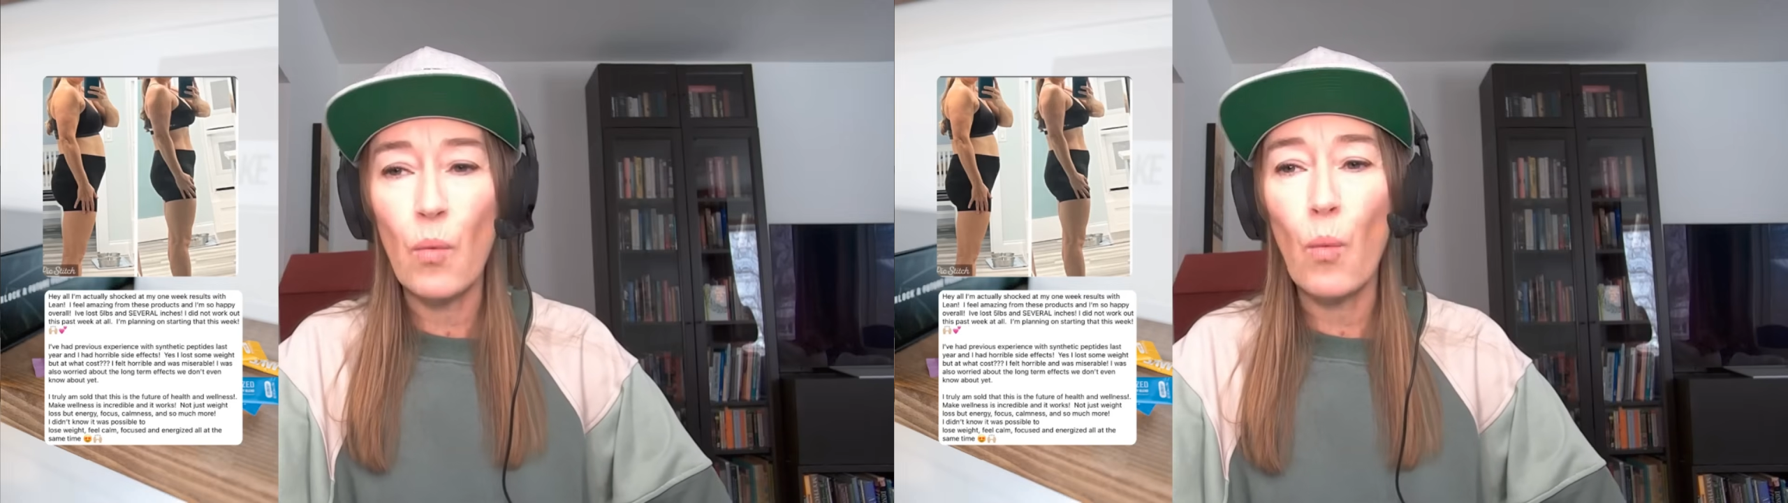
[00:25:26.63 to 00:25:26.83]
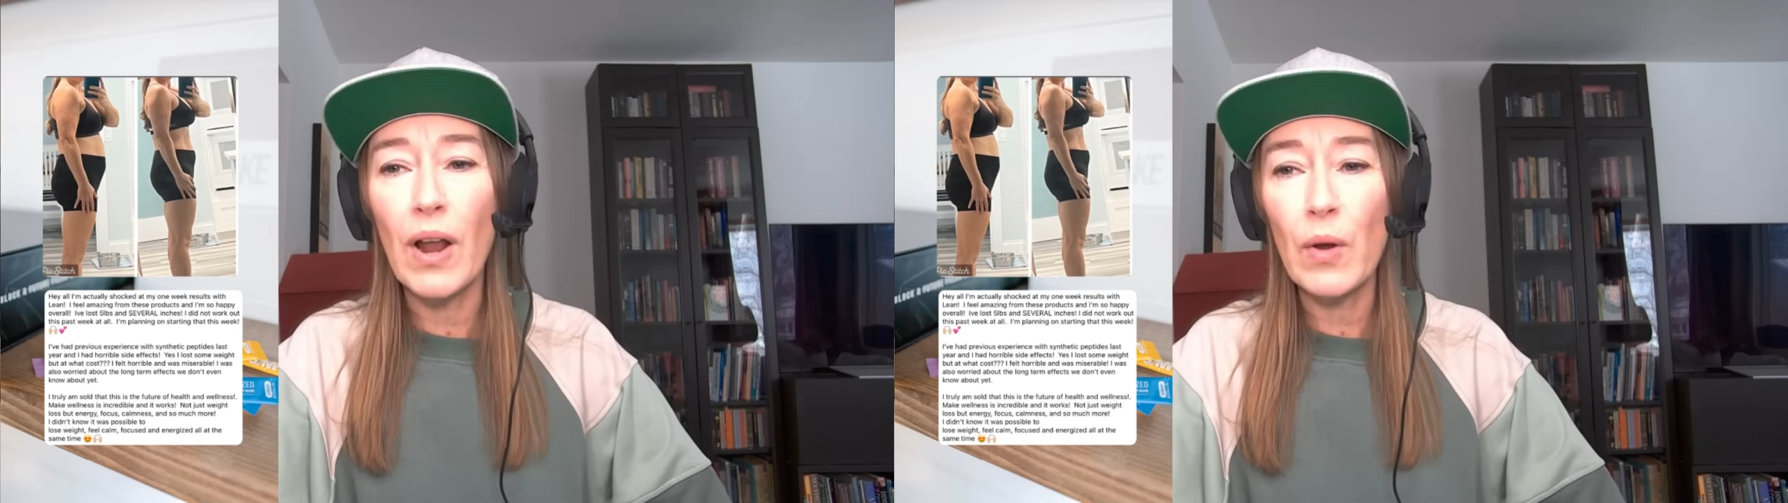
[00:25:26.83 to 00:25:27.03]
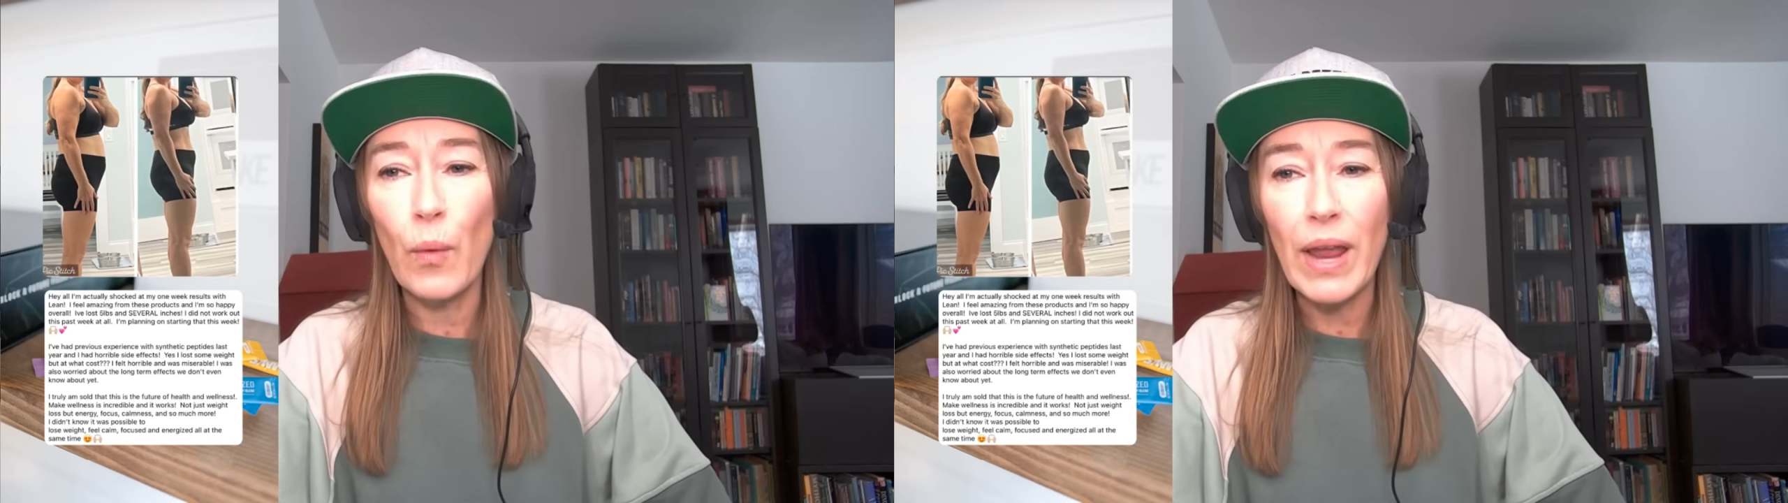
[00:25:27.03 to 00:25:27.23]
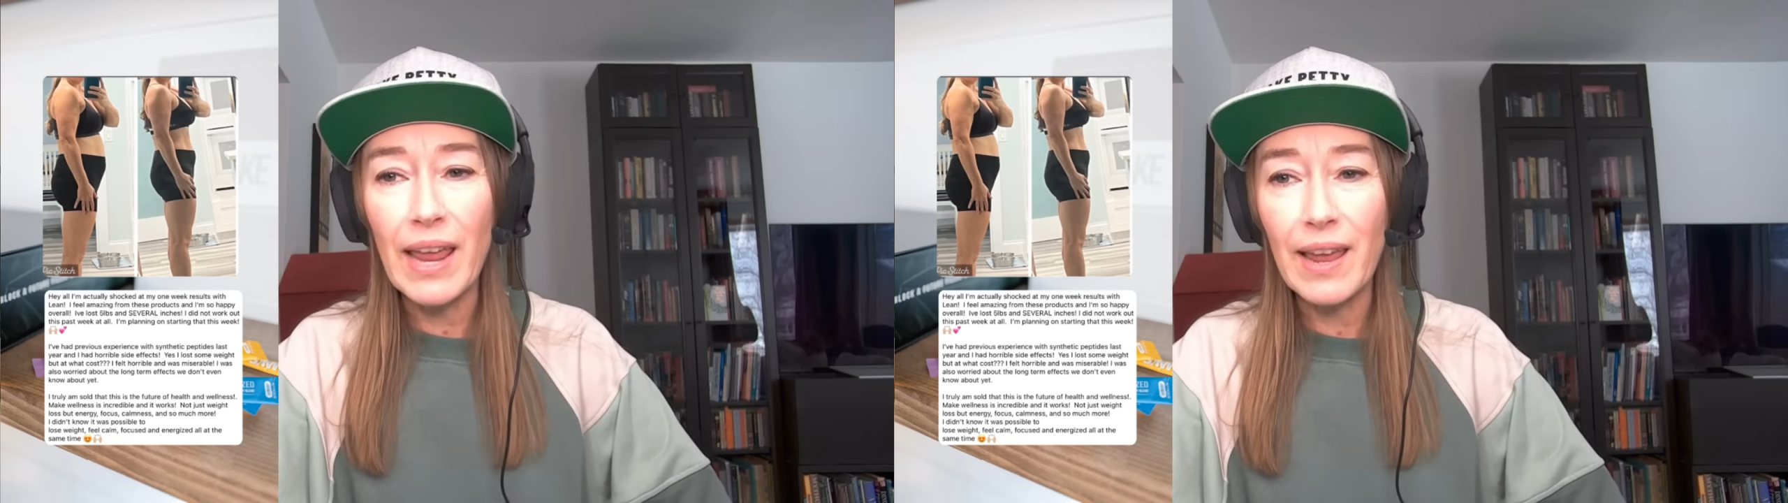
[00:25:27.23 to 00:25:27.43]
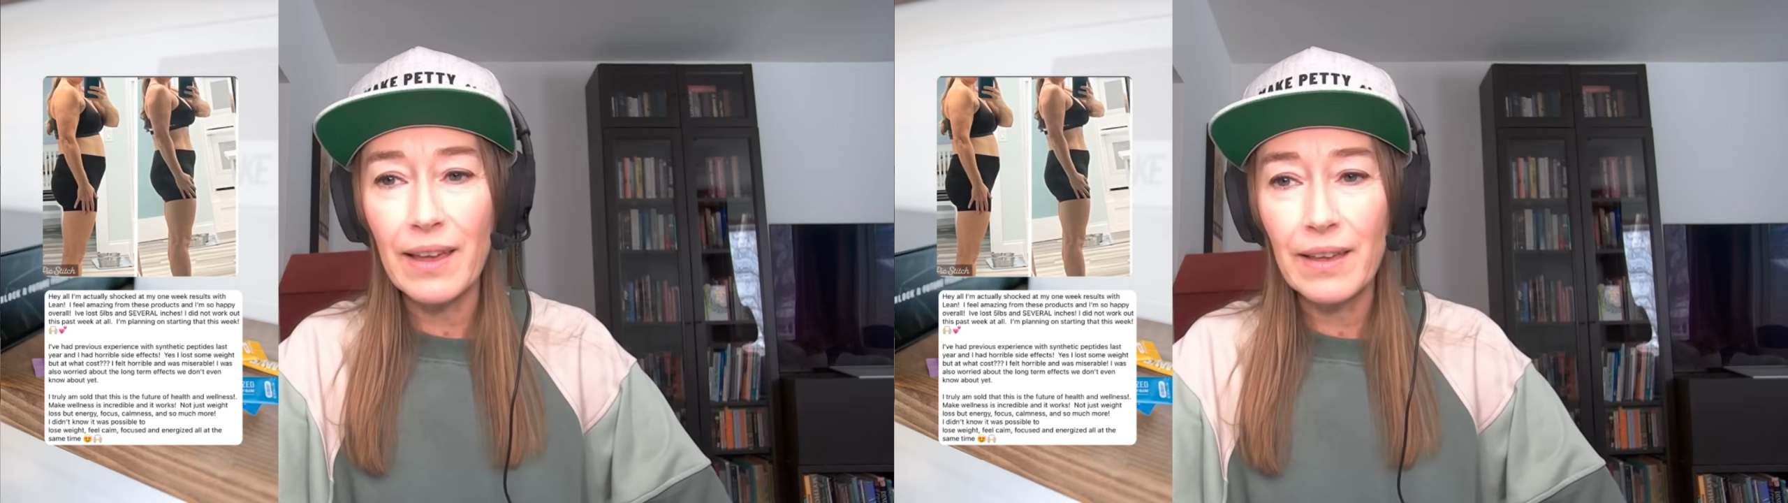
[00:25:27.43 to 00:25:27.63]
in 1
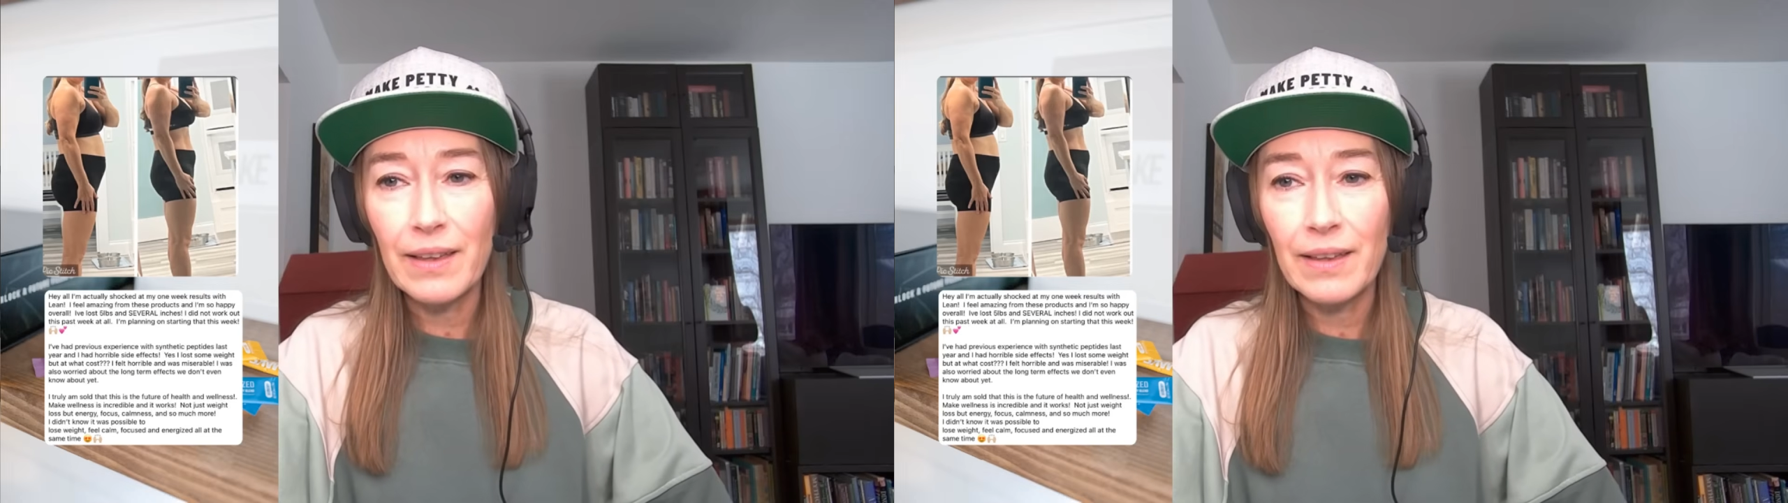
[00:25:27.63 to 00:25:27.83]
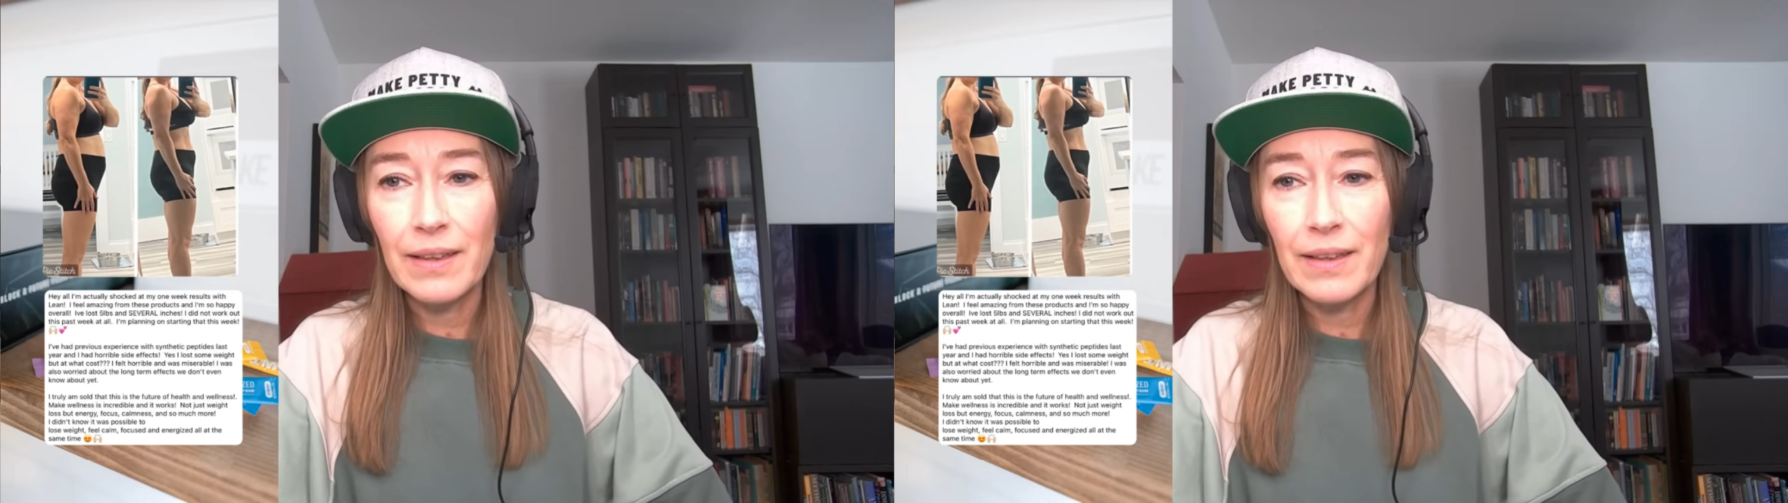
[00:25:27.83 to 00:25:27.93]
week.